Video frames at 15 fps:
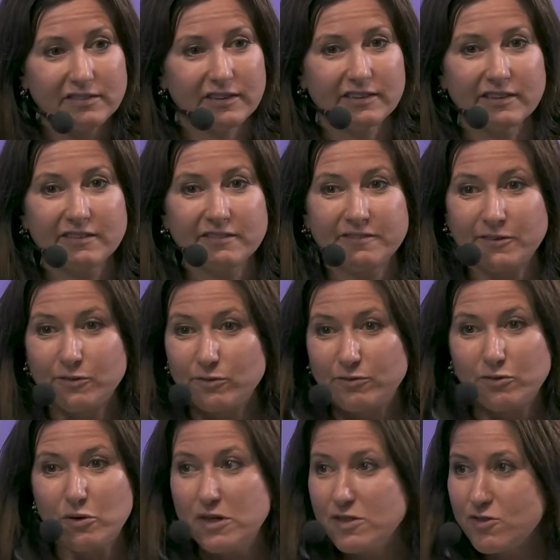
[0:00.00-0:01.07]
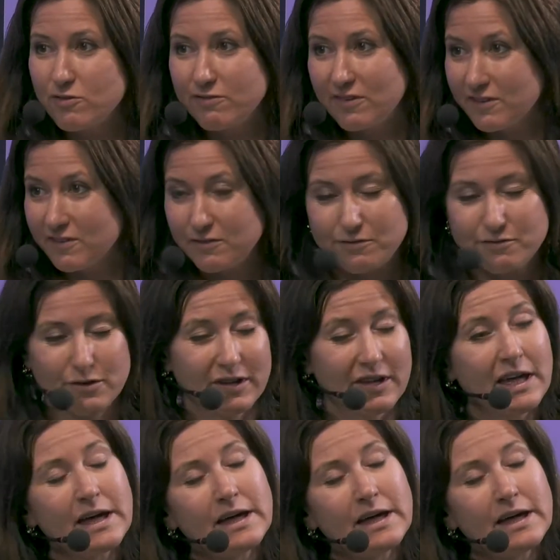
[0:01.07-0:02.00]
And for each of us, if we